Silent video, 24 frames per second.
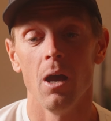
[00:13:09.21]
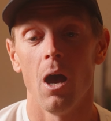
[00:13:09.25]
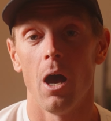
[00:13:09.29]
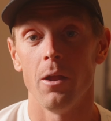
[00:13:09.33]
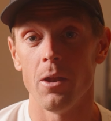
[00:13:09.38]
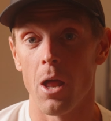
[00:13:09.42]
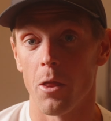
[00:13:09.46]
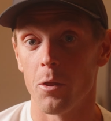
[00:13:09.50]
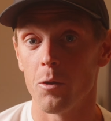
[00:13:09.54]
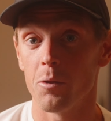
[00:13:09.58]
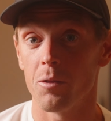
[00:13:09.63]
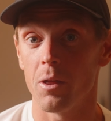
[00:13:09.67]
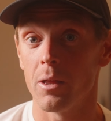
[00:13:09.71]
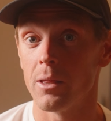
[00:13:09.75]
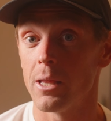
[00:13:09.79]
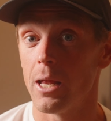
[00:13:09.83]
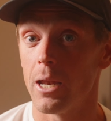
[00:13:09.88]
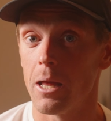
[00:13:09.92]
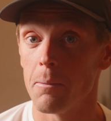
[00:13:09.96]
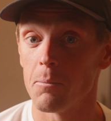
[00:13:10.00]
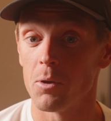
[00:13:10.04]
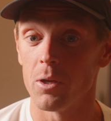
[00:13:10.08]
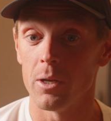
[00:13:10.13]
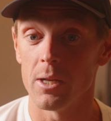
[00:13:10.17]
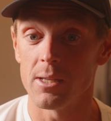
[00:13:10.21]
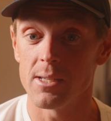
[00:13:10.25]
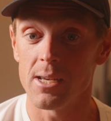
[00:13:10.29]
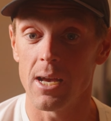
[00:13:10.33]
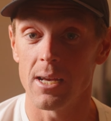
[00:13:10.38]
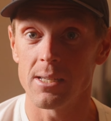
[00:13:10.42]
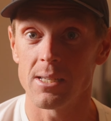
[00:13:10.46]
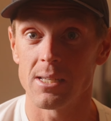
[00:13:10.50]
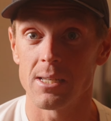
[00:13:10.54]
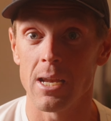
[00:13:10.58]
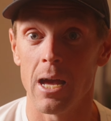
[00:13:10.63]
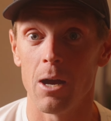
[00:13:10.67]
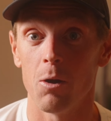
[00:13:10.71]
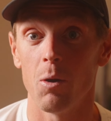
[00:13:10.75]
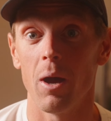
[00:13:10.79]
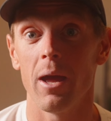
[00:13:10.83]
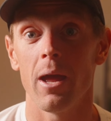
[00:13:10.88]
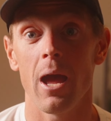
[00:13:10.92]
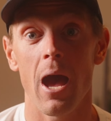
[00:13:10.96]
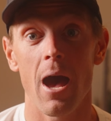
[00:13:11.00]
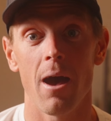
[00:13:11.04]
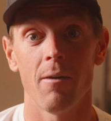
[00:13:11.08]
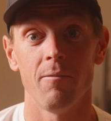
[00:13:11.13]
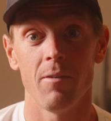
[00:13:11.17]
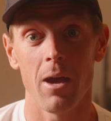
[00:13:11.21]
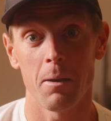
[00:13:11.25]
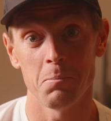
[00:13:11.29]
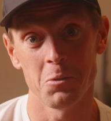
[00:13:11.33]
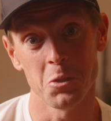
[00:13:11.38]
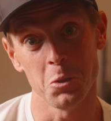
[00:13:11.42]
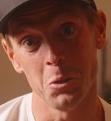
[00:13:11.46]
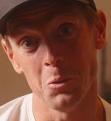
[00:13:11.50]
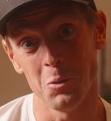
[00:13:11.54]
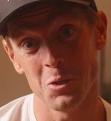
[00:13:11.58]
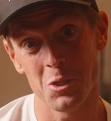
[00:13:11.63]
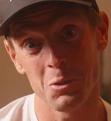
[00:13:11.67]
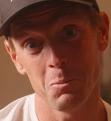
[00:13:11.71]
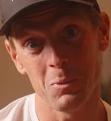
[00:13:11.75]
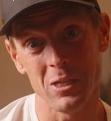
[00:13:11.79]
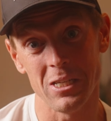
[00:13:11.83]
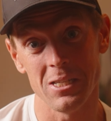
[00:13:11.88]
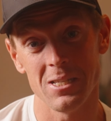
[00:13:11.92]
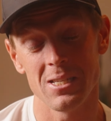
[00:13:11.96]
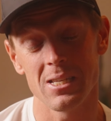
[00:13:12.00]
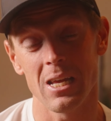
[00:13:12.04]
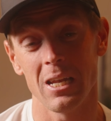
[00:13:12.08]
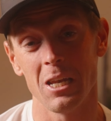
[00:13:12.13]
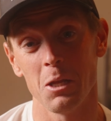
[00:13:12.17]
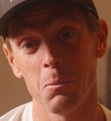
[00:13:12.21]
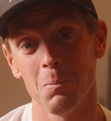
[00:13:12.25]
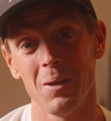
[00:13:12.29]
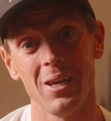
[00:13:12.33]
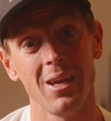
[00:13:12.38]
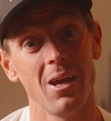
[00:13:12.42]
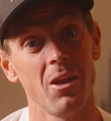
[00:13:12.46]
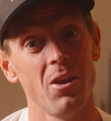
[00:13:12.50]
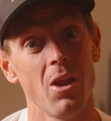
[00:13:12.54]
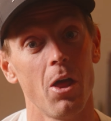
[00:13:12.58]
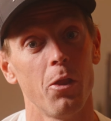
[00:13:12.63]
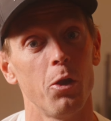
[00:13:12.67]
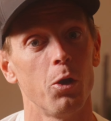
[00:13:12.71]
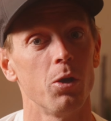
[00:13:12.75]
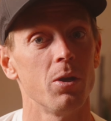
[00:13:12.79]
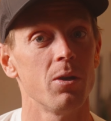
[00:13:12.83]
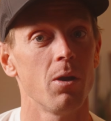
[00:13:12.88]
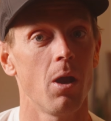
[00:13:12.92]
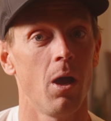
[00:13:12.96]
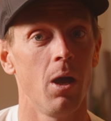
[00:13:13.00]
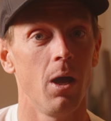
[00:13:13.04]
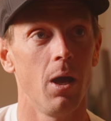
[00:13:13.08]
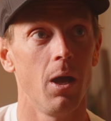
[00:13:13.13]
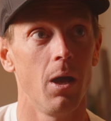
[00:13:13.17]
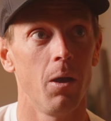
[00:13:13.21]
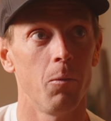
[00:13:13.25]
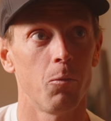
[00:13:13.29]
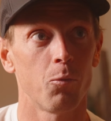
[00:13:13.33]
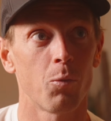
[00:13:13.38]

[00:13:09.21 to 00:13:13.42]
Another thing that I'm gonna test now, I have absolute speed sending me another uh,